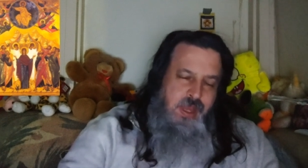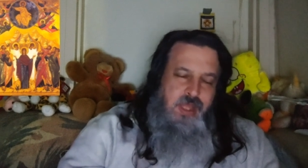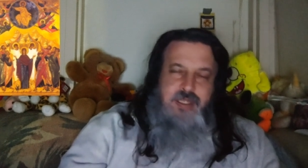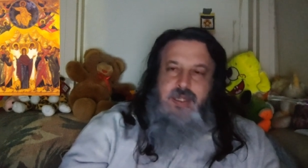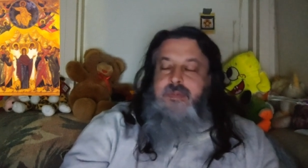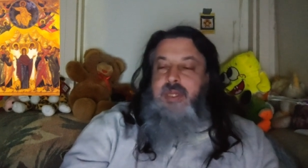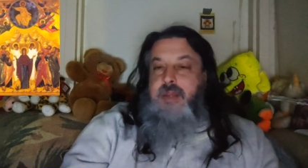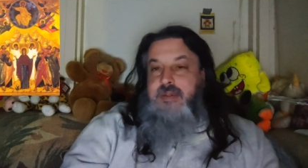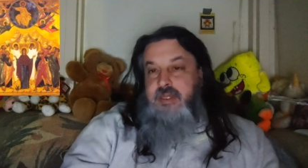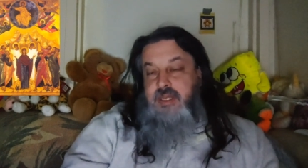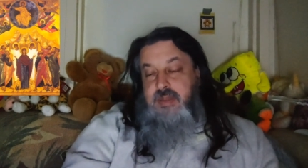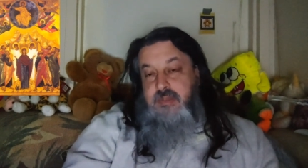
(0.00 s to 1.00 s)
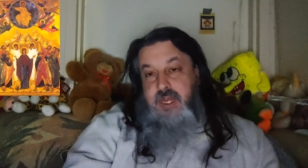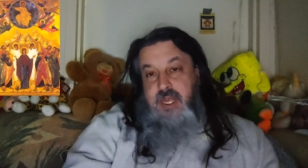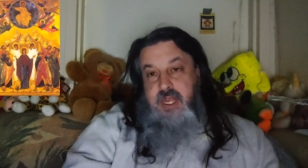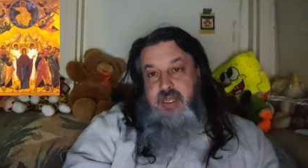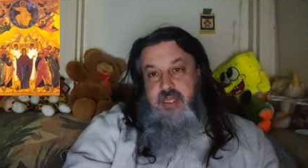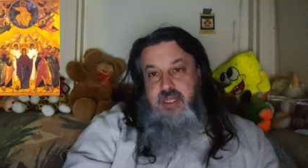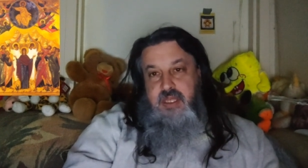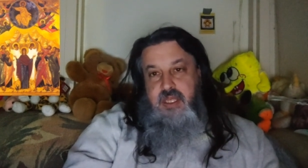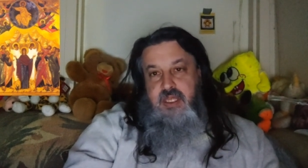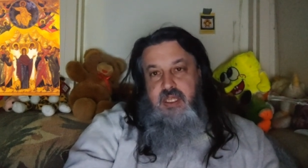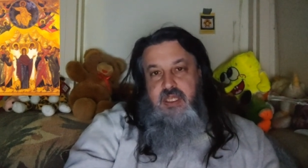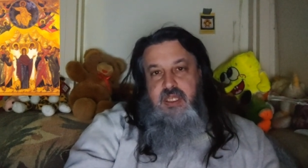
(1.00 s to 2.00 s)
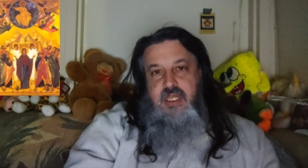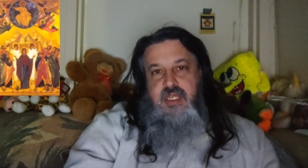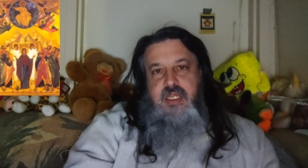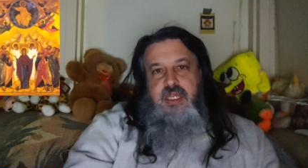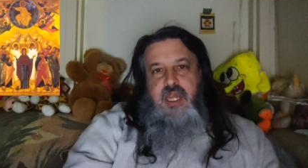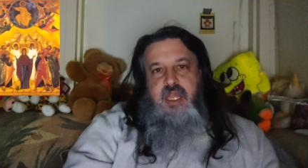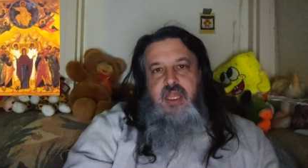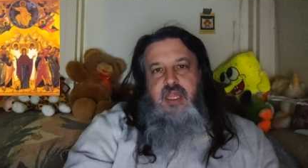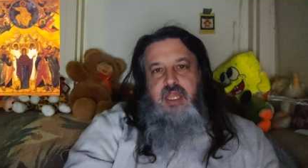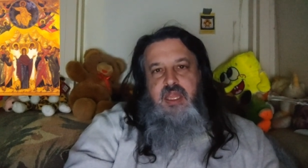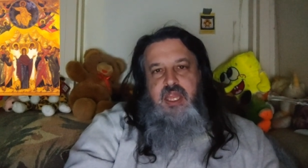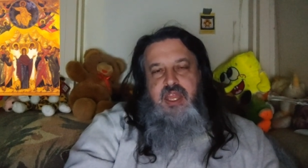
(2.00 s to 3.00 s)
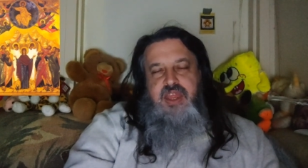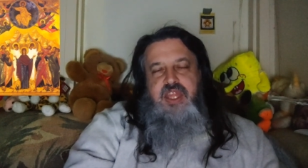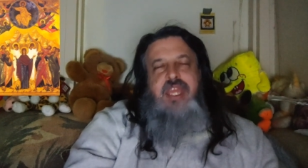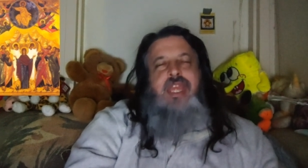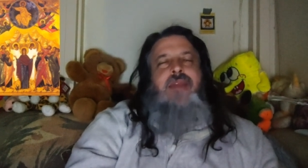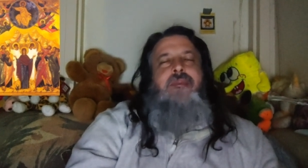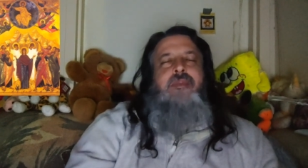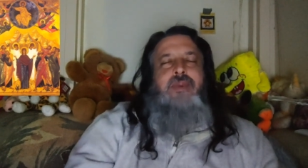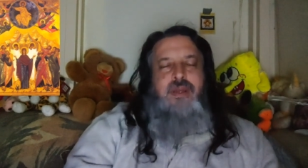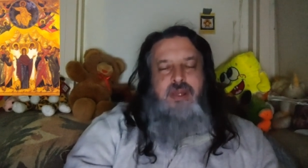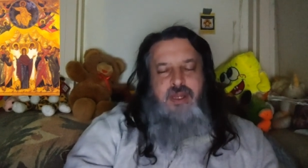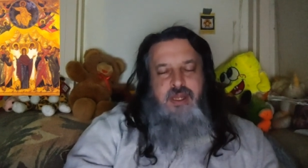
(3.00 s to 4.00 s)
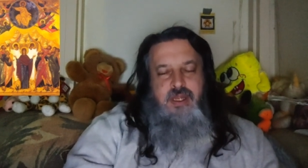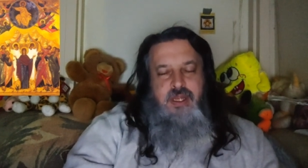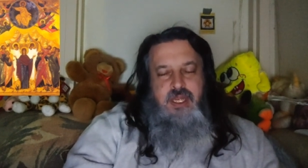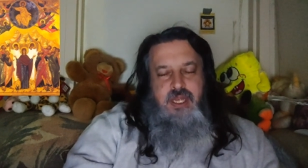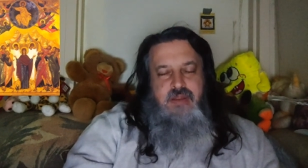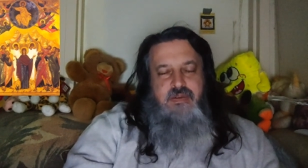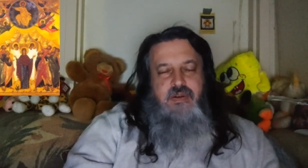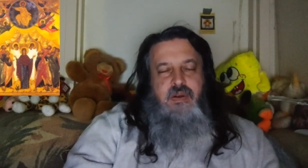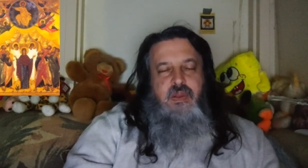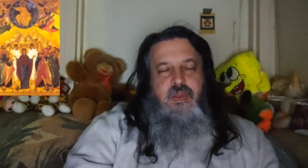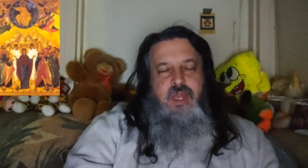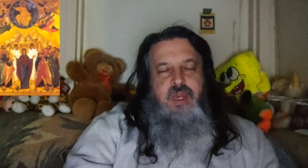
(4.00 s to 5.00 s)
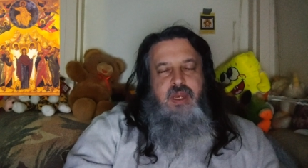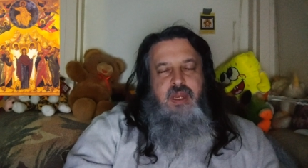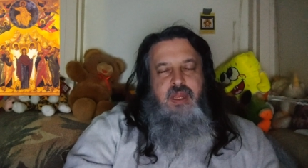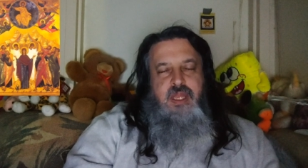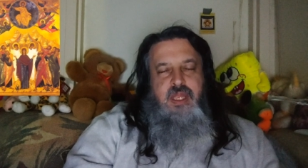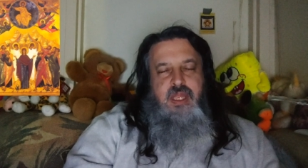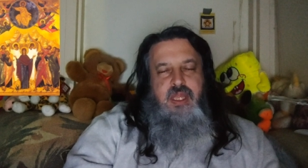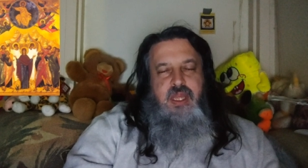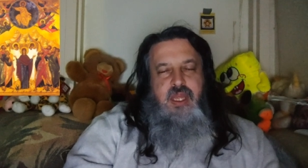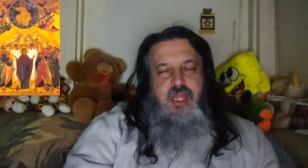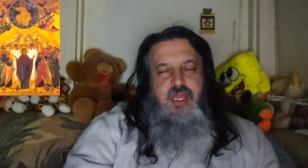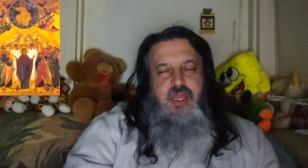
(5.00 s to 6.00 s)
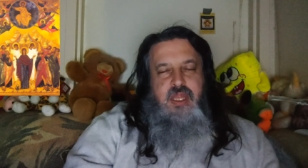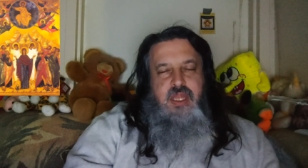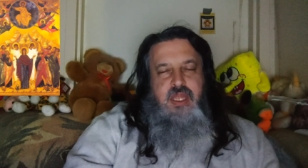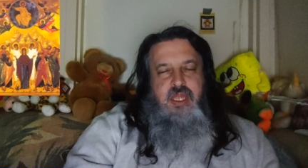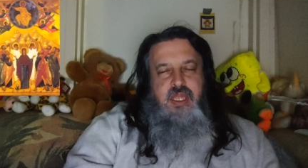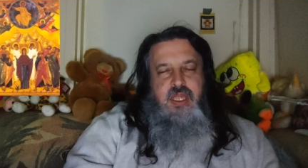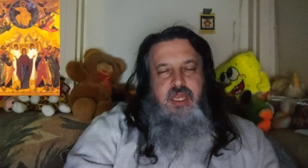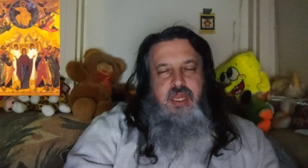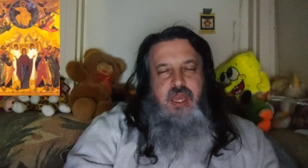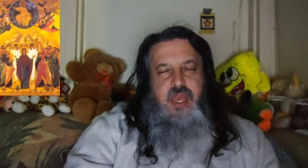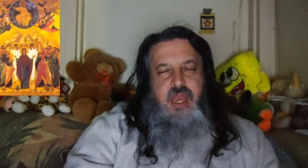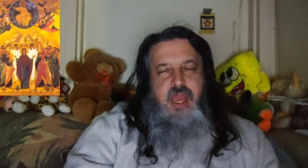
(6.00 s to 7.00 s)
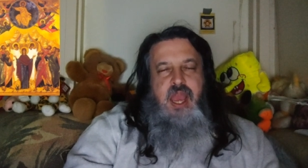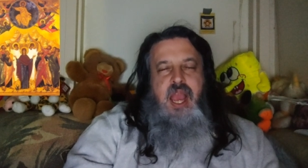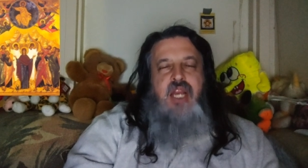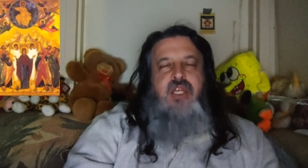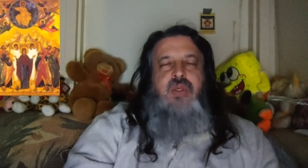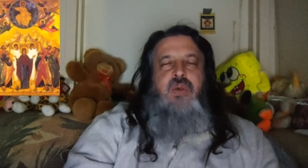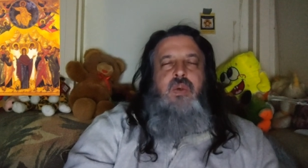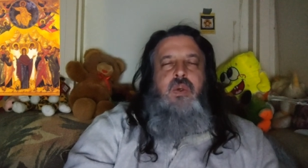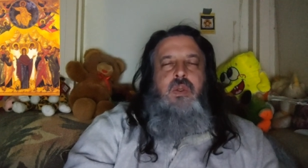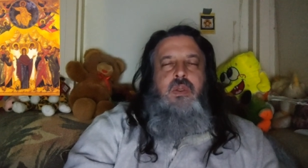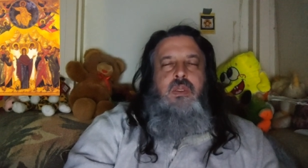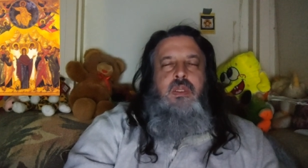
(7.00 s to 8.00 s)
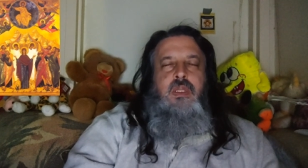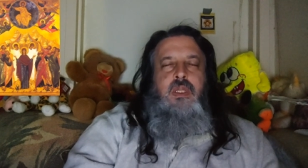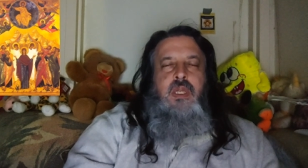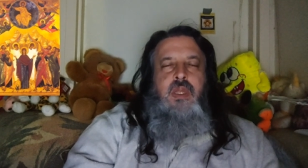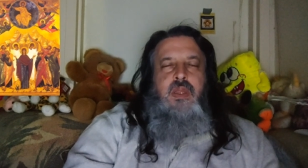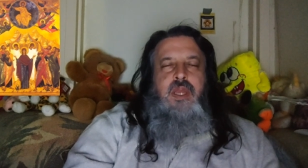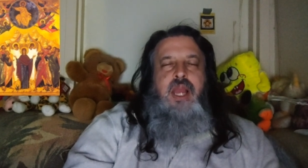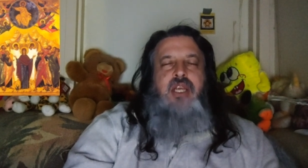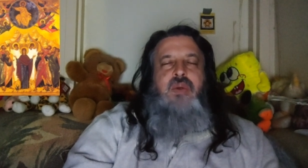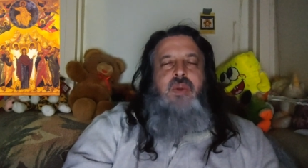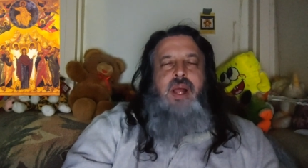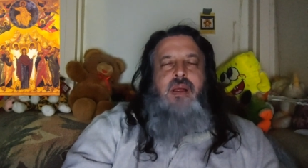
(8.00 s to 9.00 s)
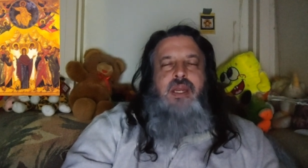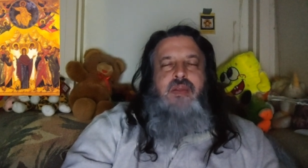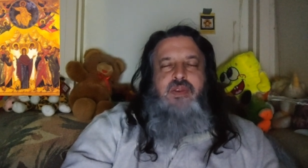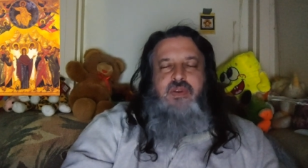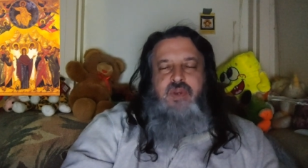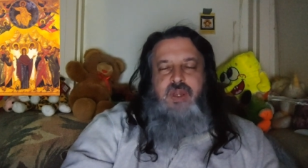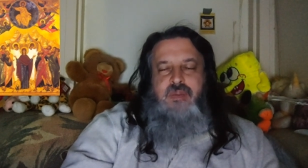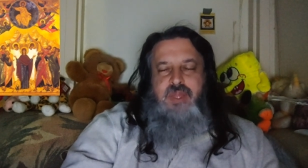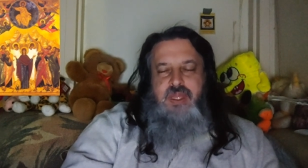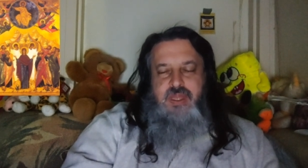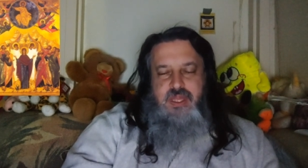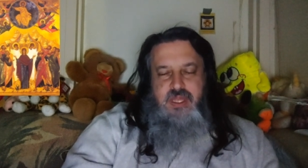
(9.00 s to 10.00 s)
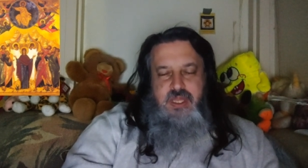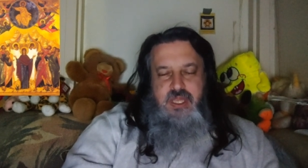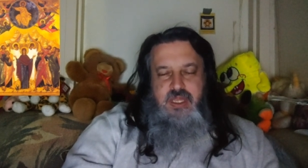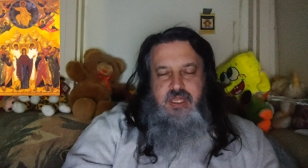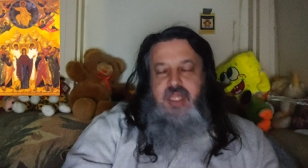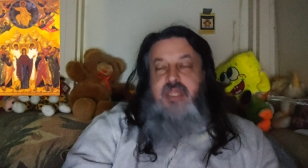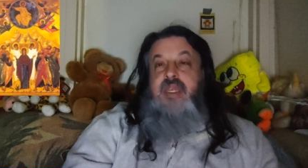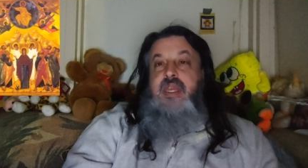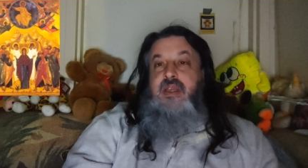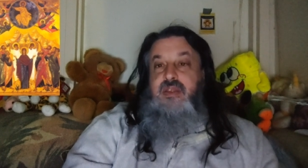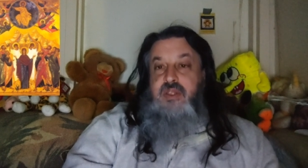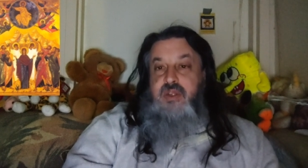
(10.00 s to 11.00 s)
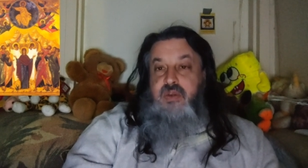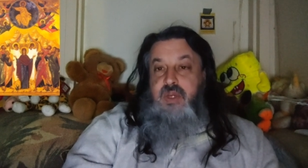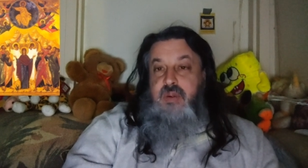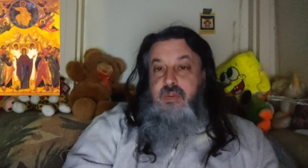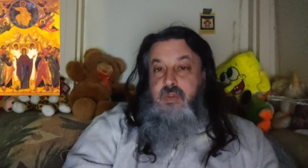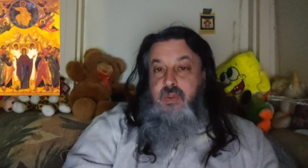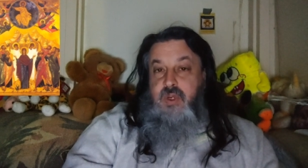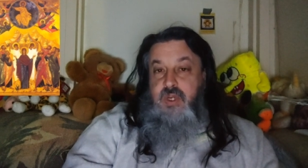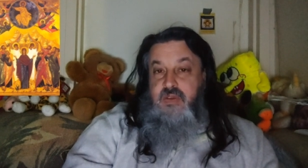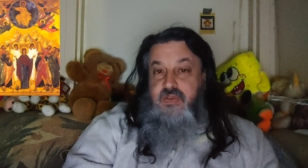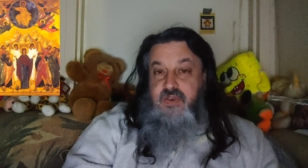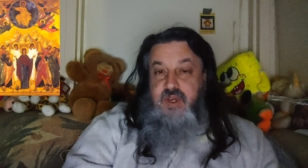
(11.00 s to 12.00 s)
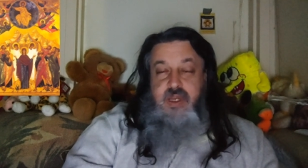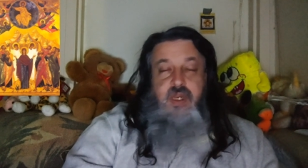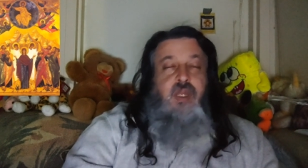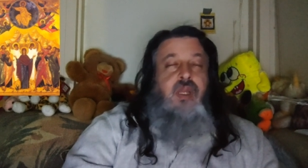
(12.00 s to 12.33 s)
and sometimes, and this is many cases, it's, it's, it's the, the theme, even though the the the actual. The actuality of the dream, the, the, the details of the dream were different.